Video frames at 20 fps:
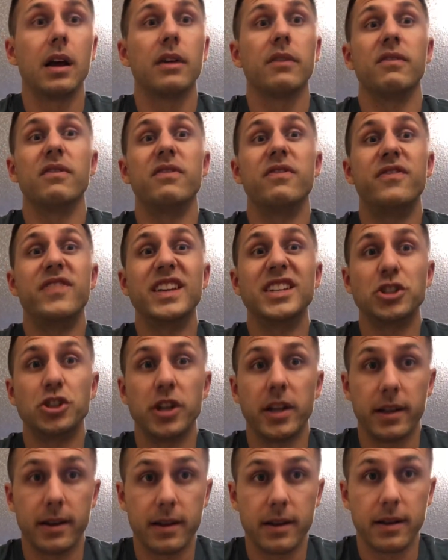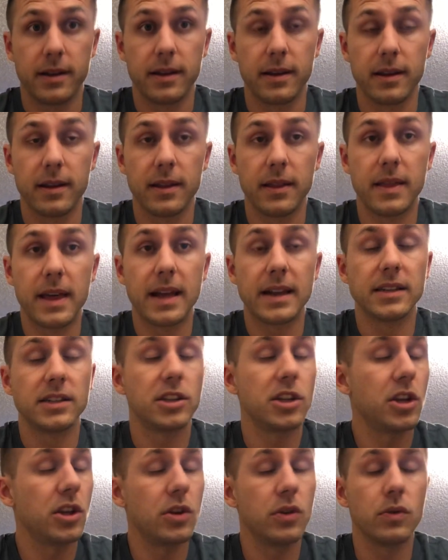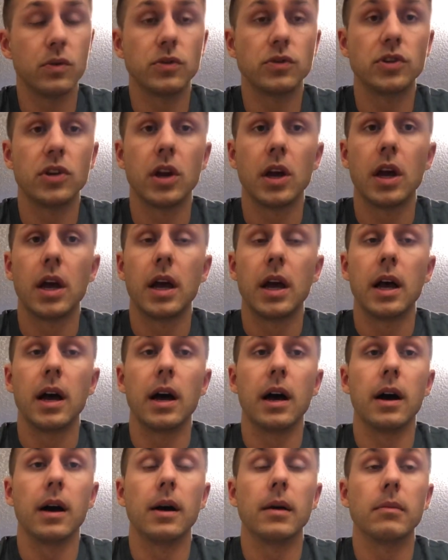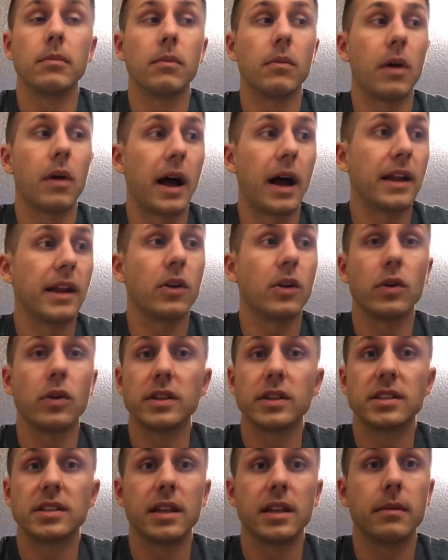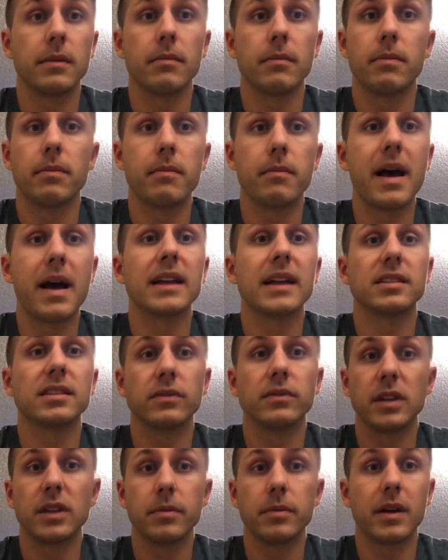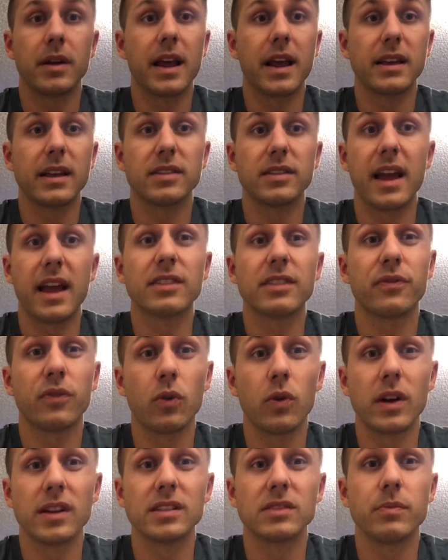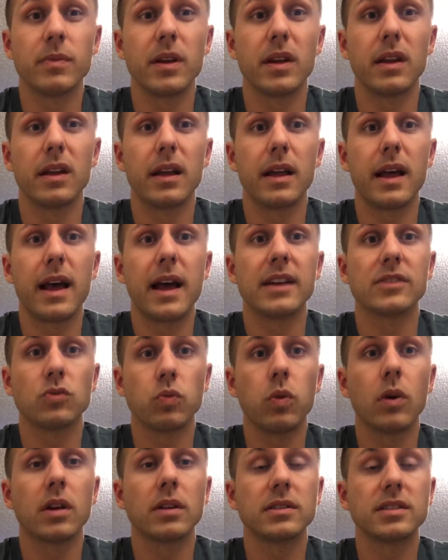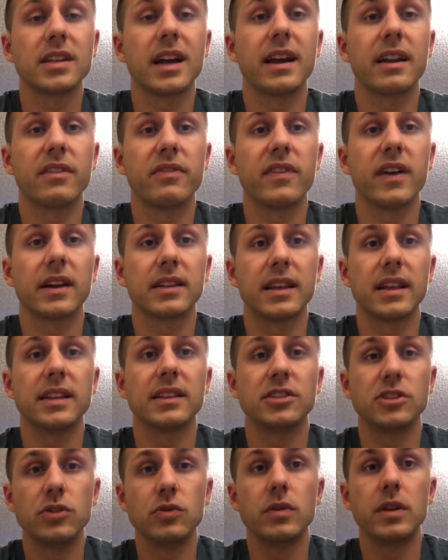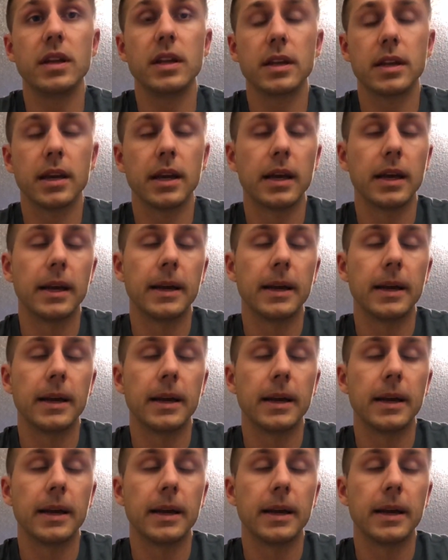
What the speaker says: Vision, that is huge. I noticed it massively, but S4 has one side effect that is unique.